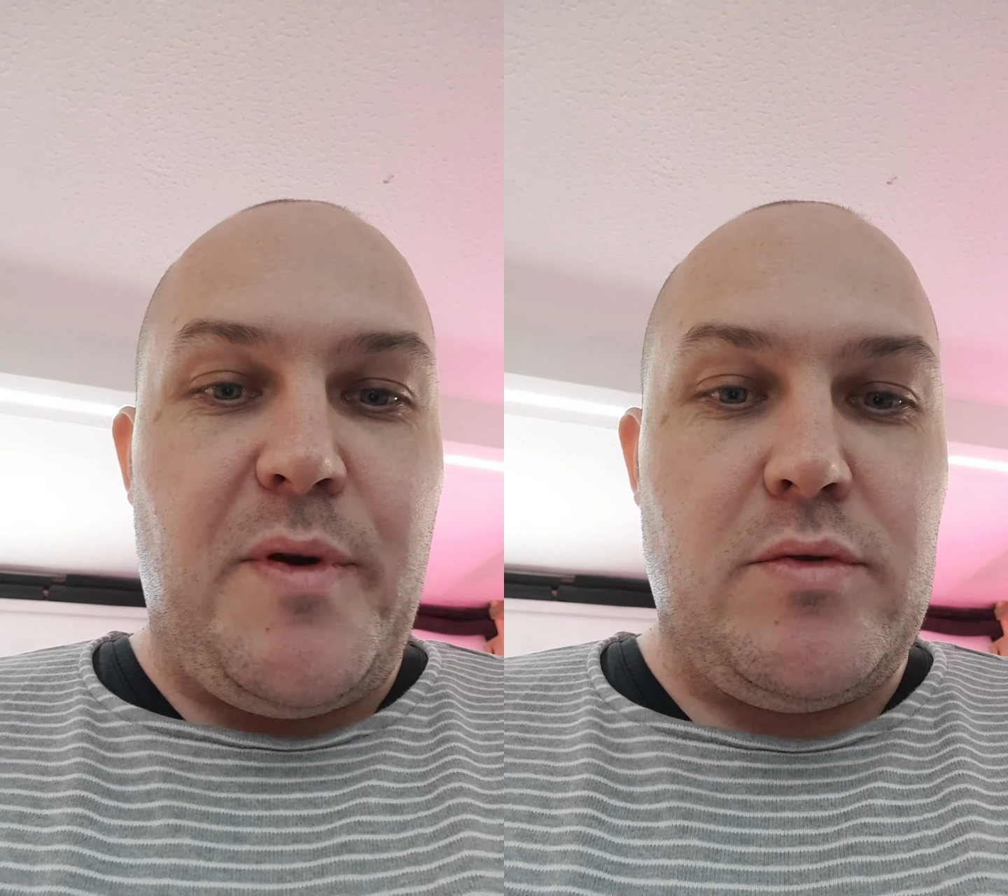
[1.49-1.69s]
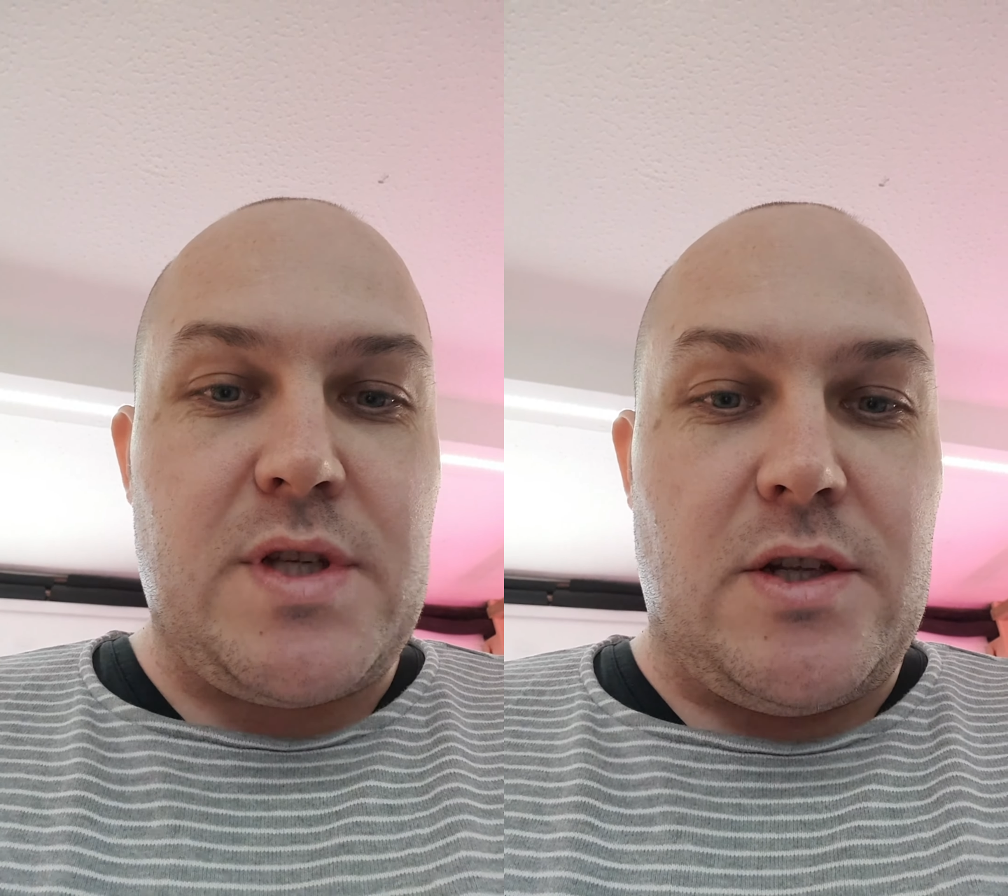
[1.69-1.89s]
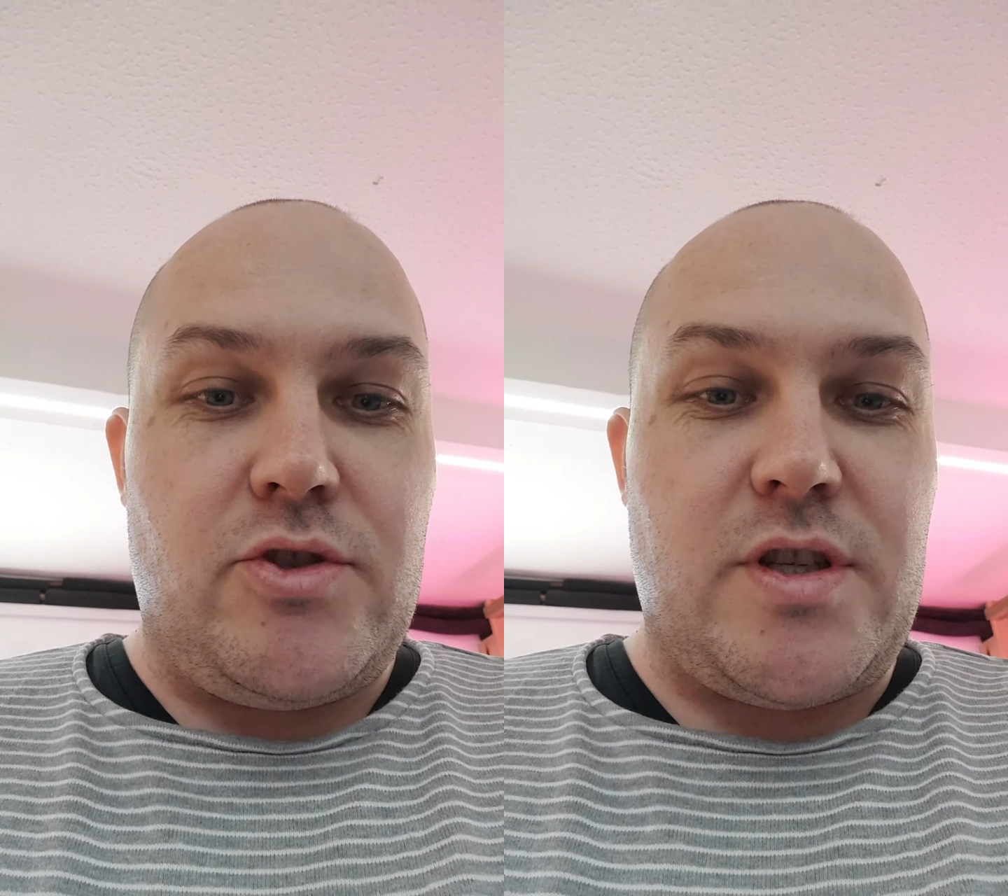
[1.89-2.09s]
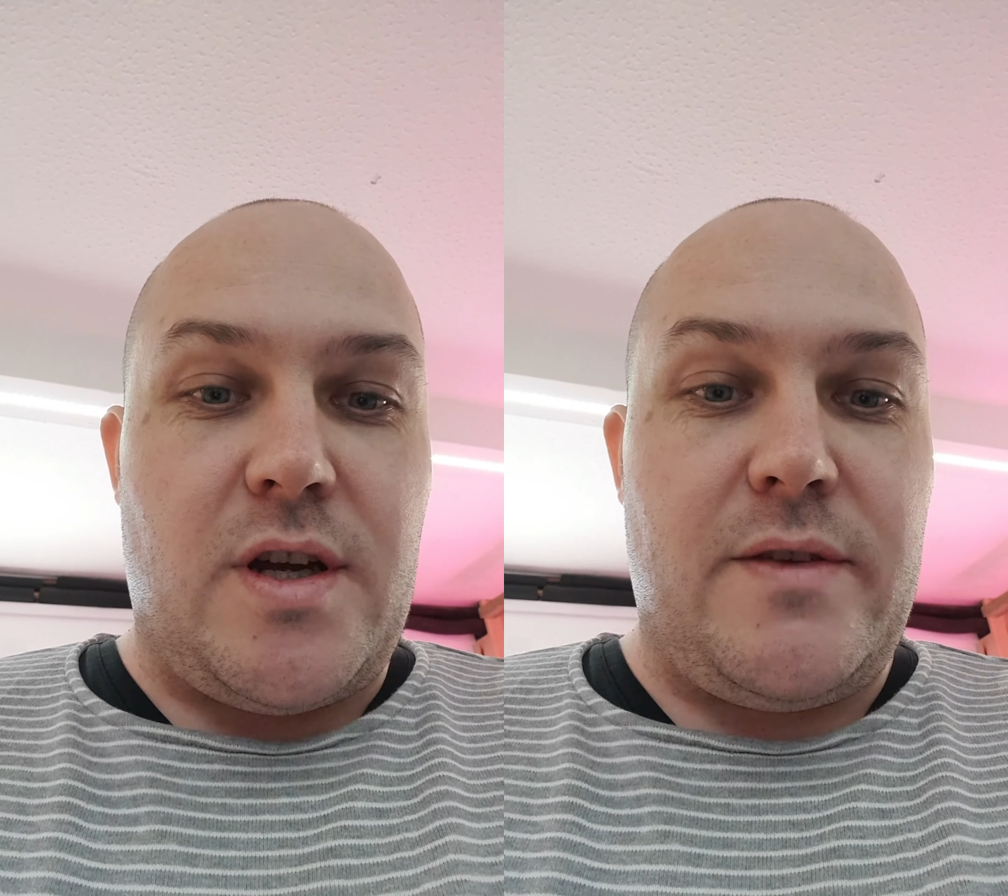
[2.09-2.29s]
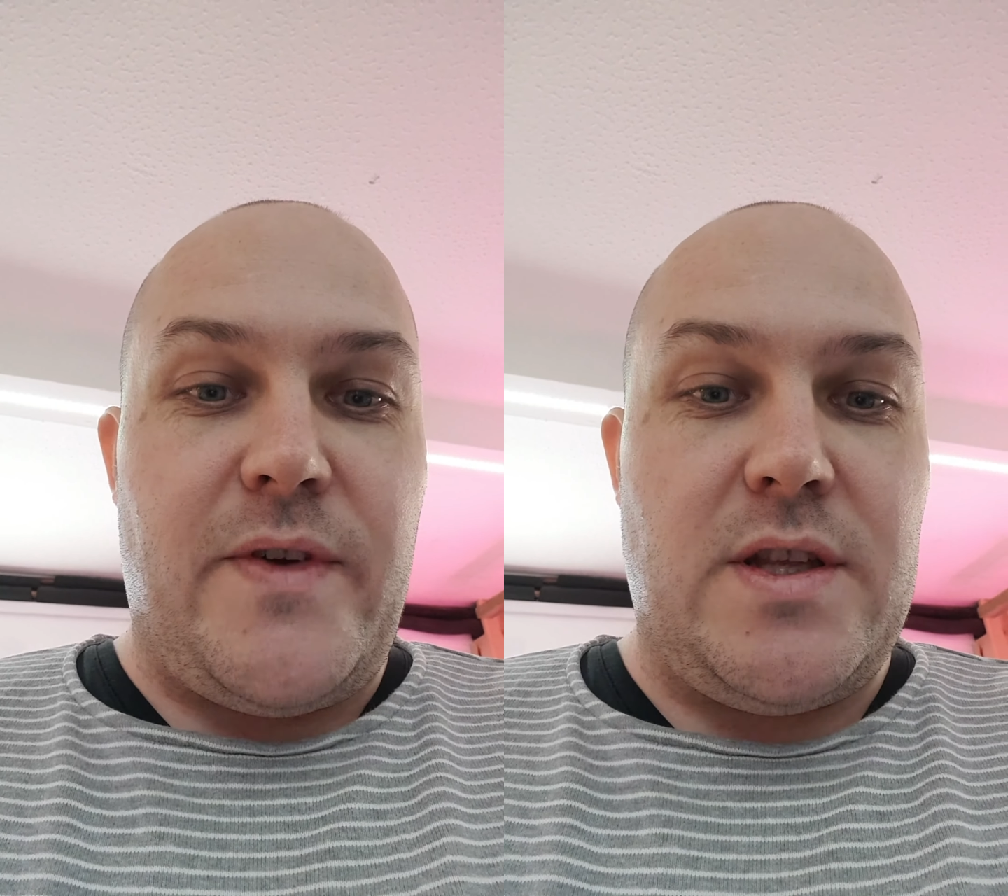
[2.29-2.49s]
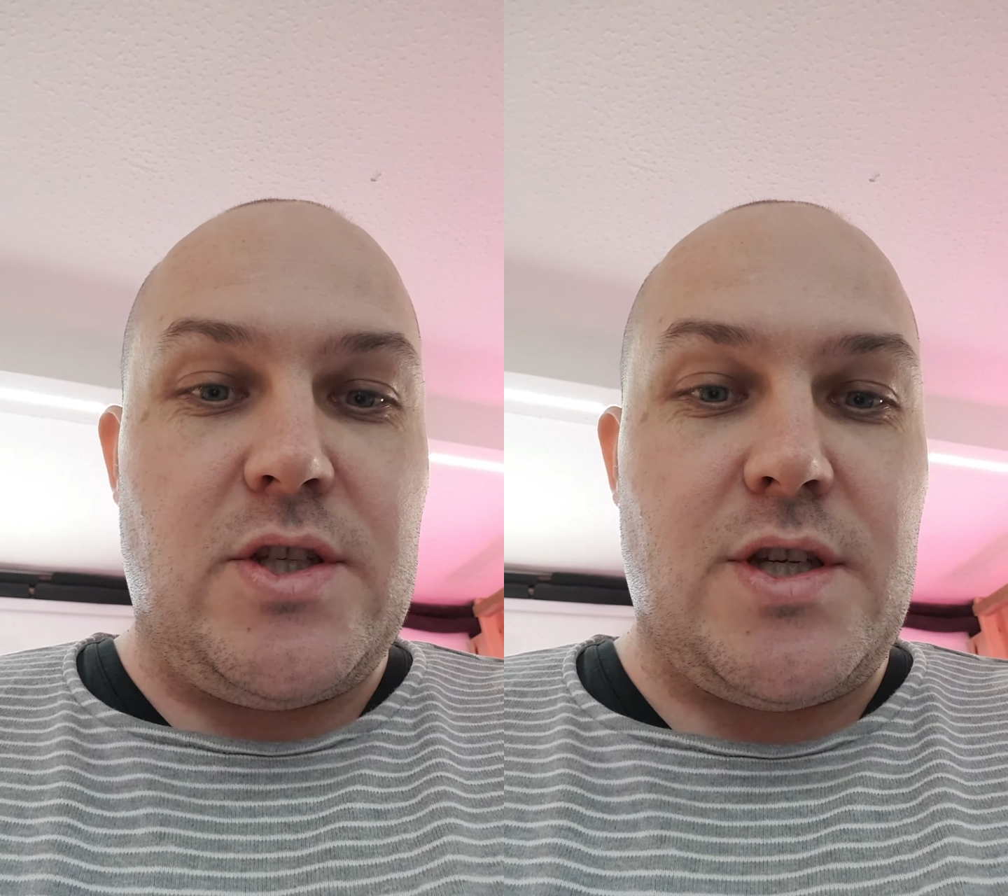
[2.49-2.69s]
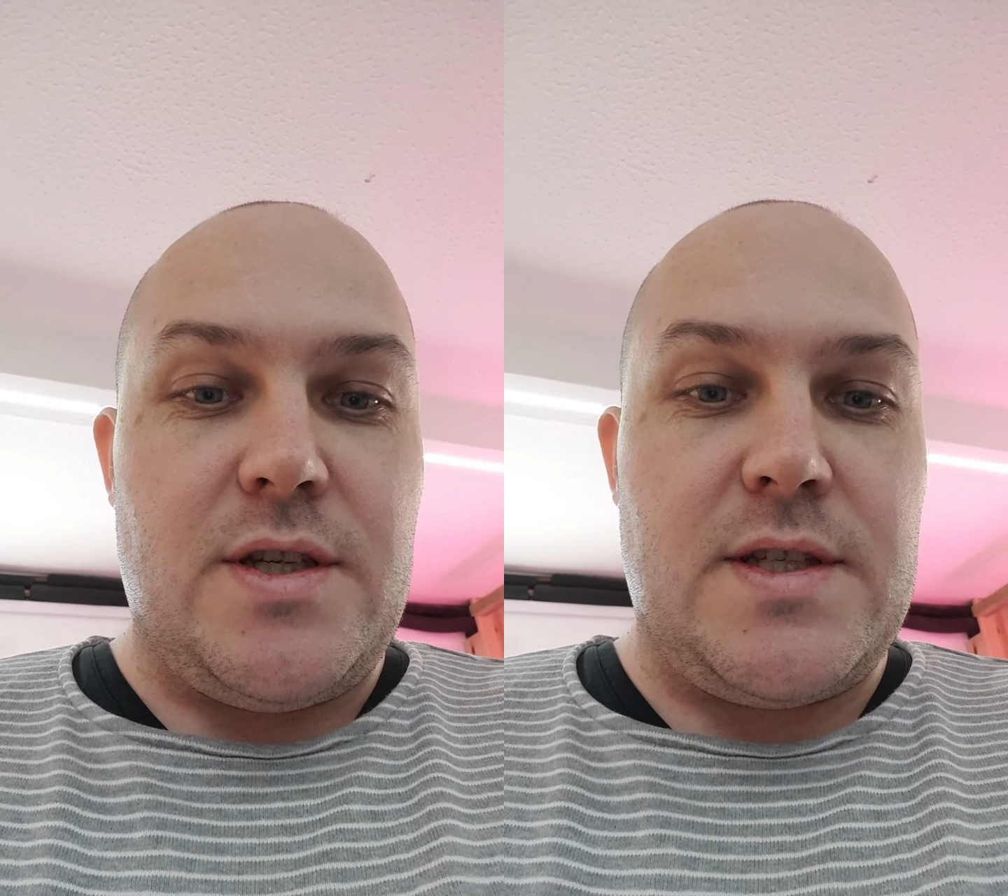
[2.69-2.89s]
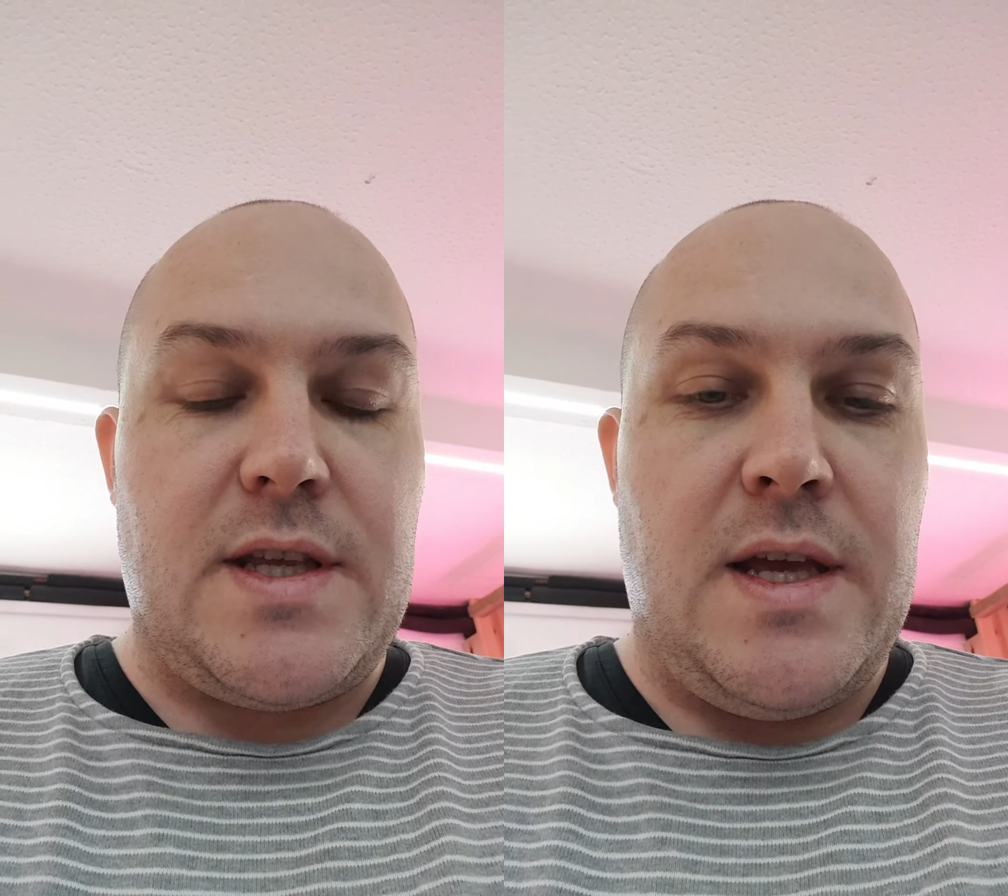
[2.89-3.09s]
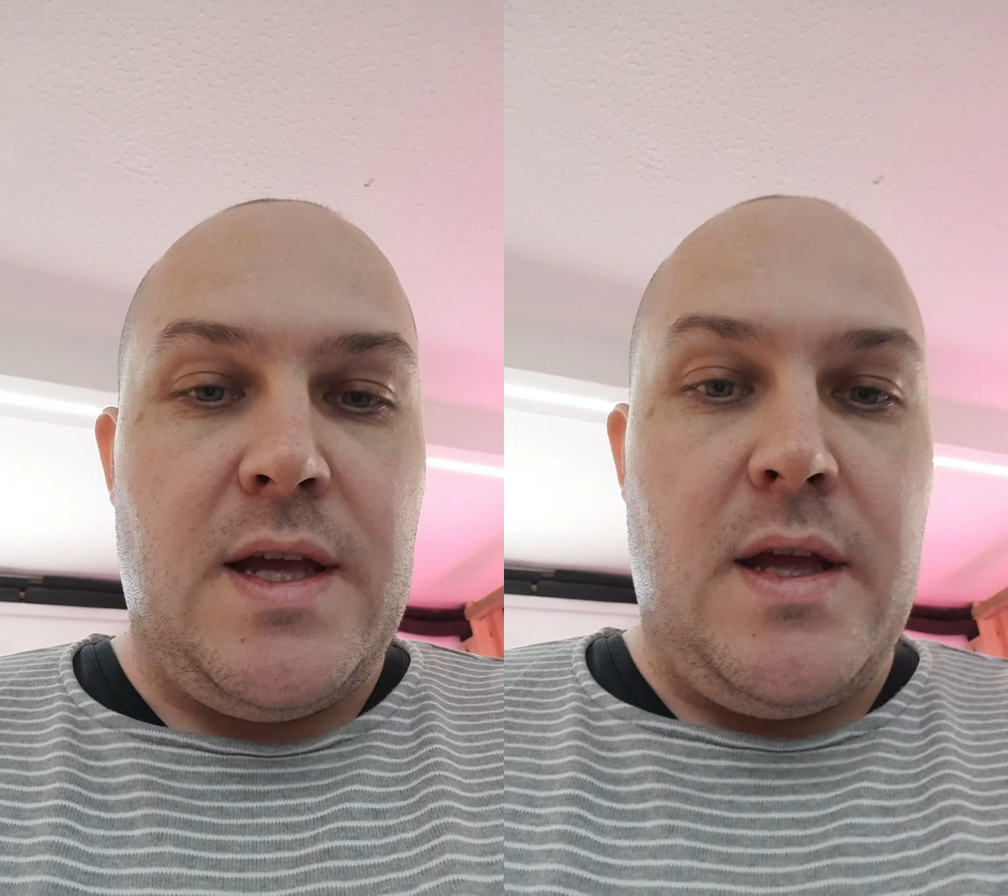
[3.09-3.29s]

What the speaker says: Bill's Countryside Adventures.